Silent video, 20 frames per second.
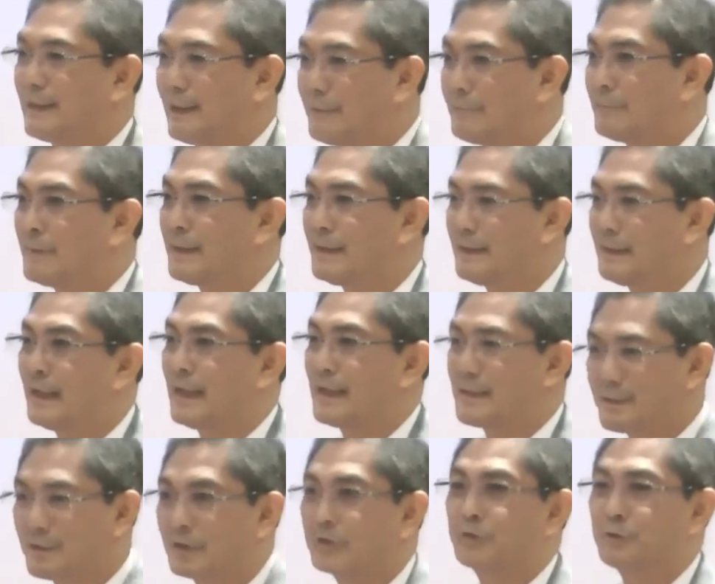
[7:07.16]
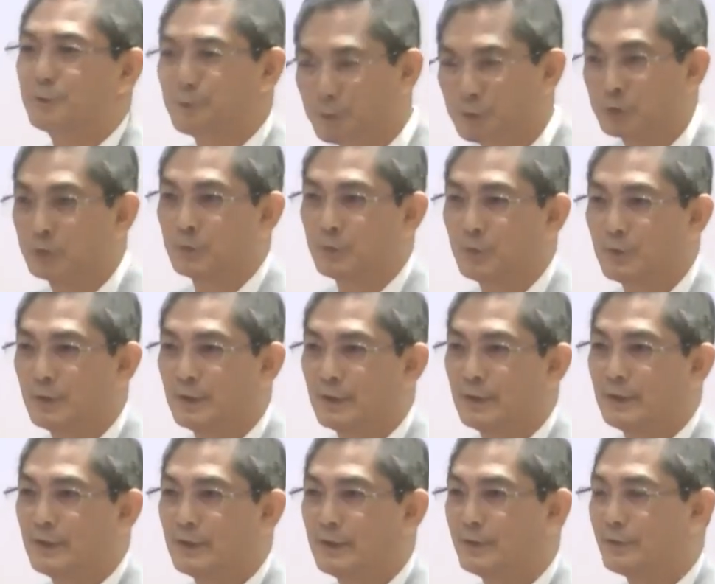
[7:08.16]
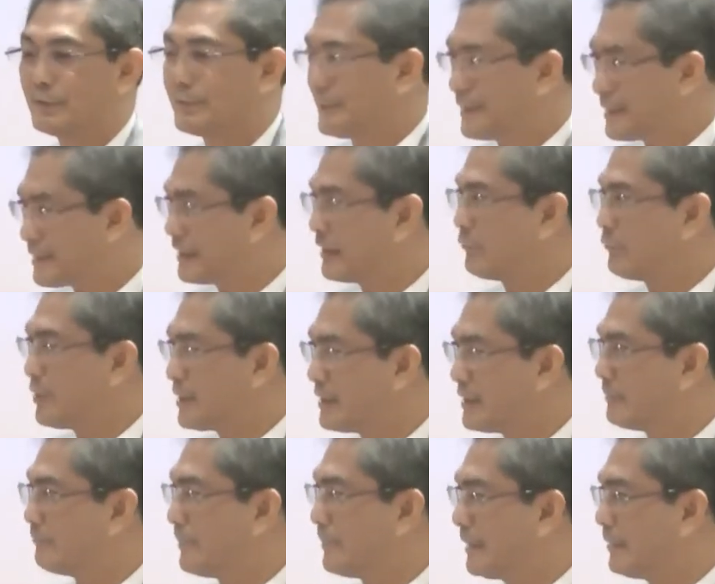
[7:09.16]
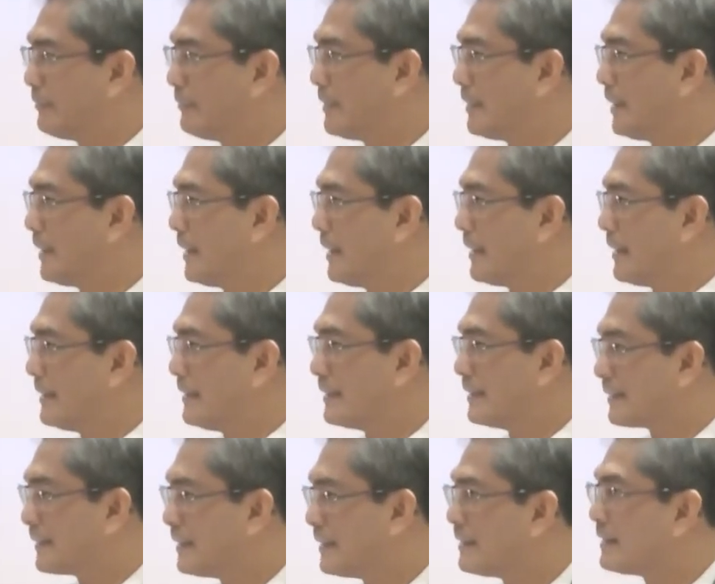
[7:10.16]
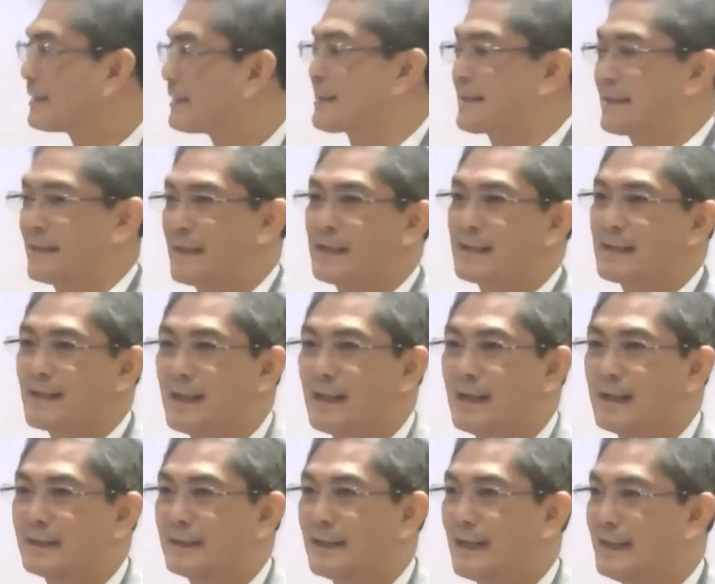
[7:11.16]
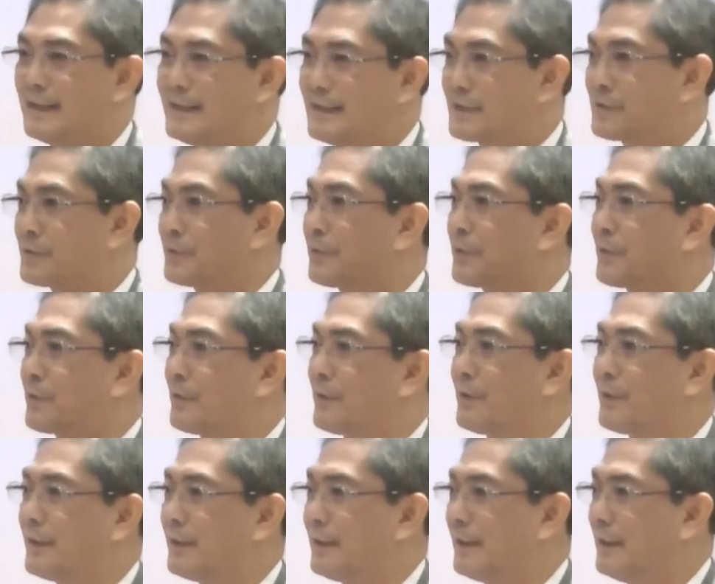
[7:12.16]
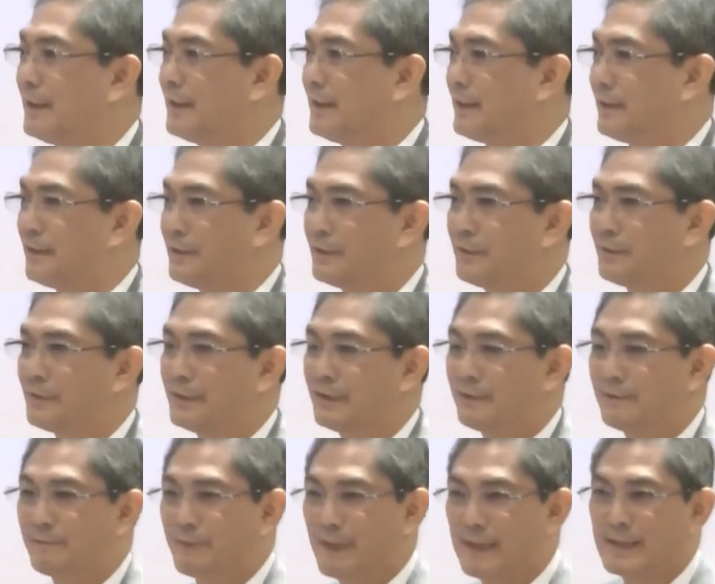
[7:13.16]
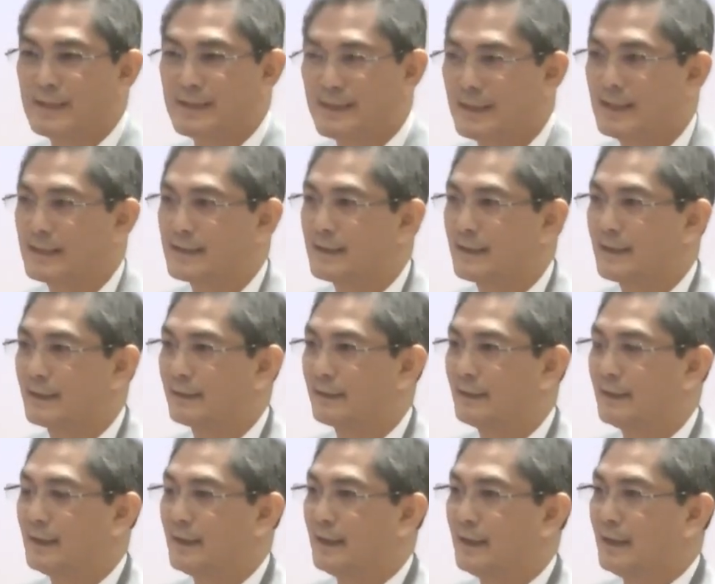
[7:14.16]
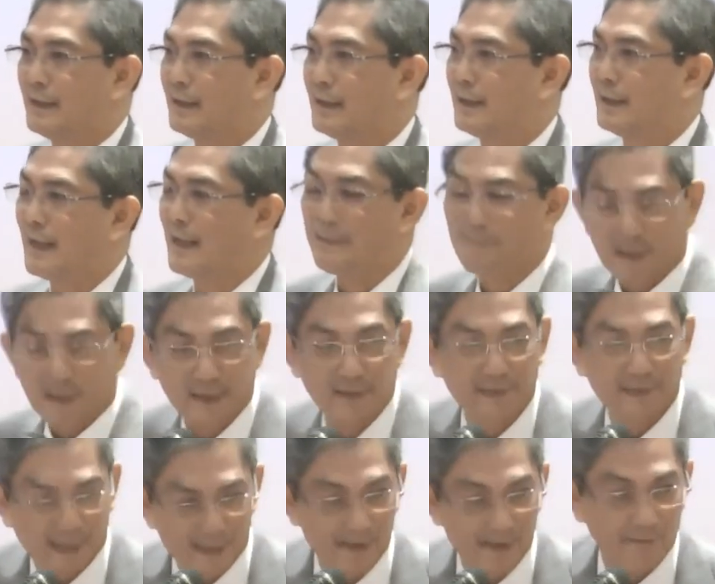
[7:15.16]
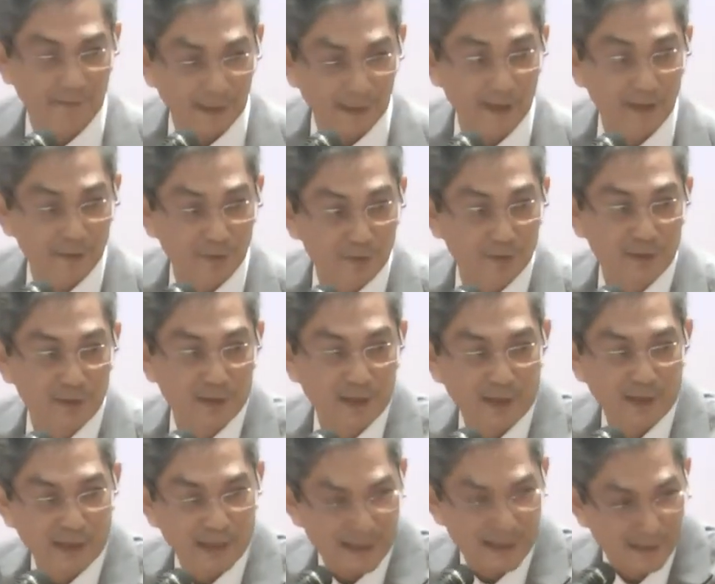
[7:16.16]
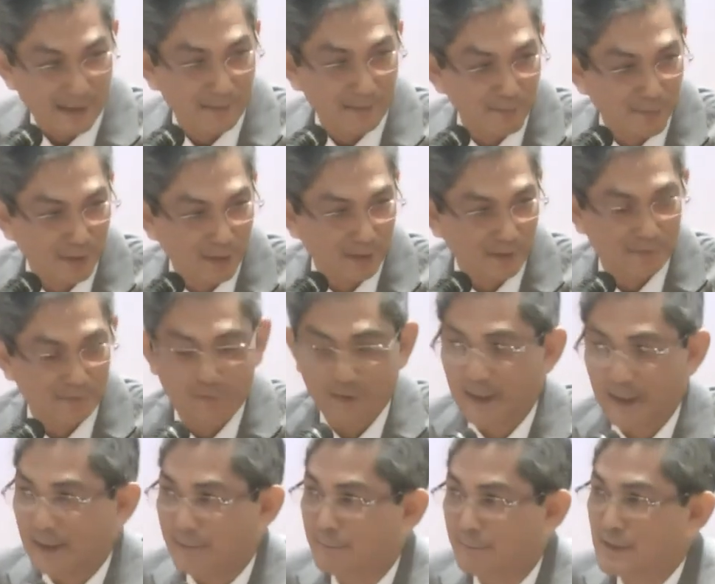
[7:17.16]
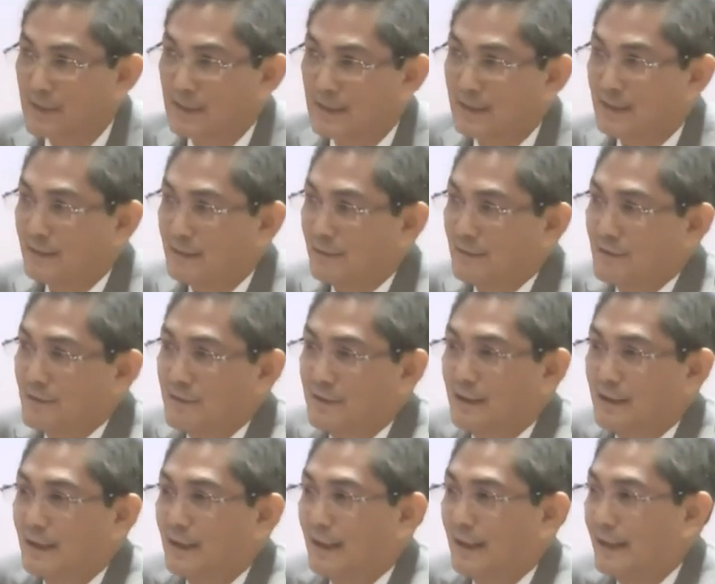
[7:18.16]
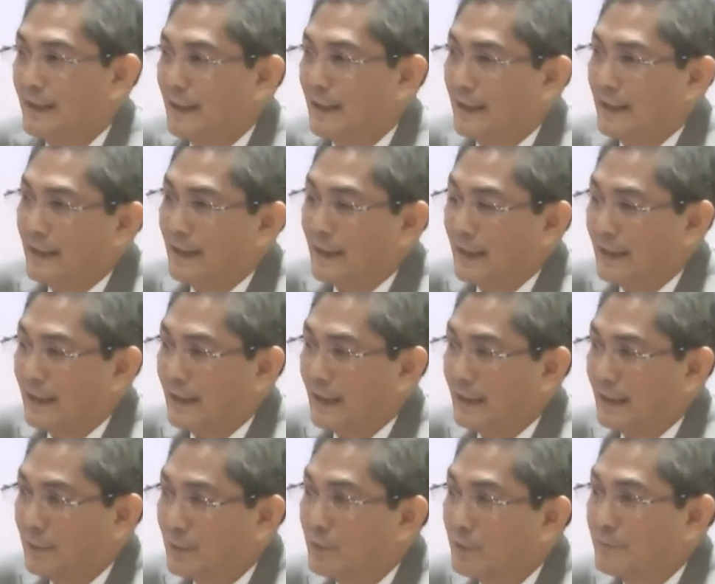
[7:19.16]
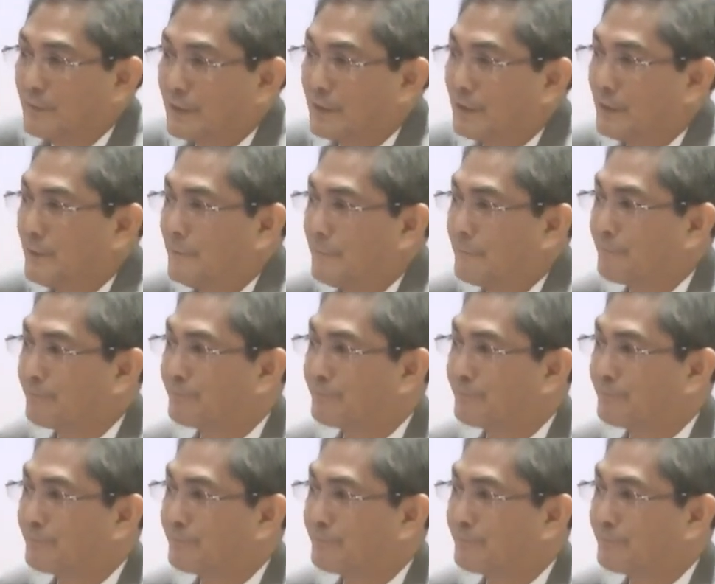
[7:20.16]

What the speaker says: the government has got to do. Distinguishing between the real CSR and the so-called, the fake CSR. I believe that's a very good example of what happens in Austria, and I hope